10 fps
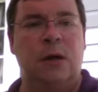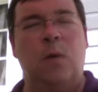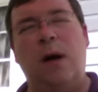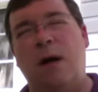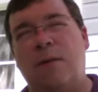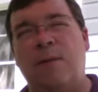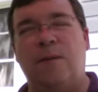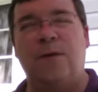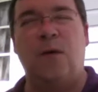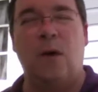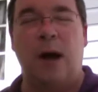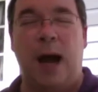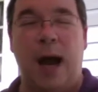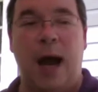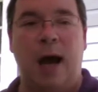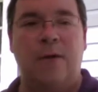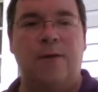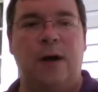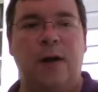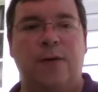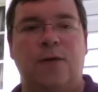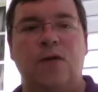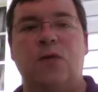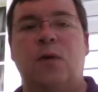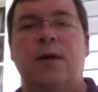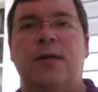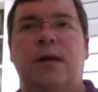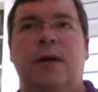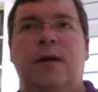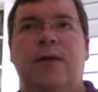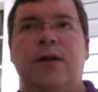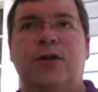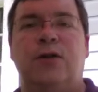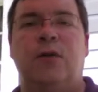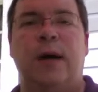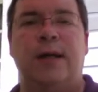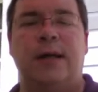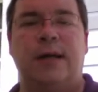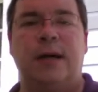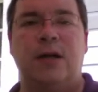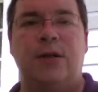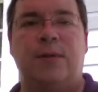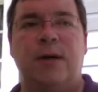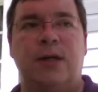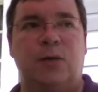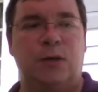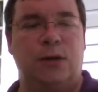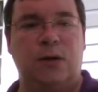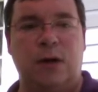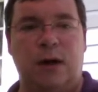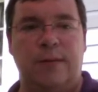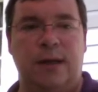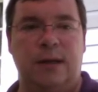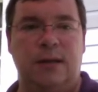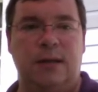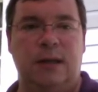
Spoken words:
Well, 4.5. The first one is the Invent Your Own Writing Technology project. We'll start talking about this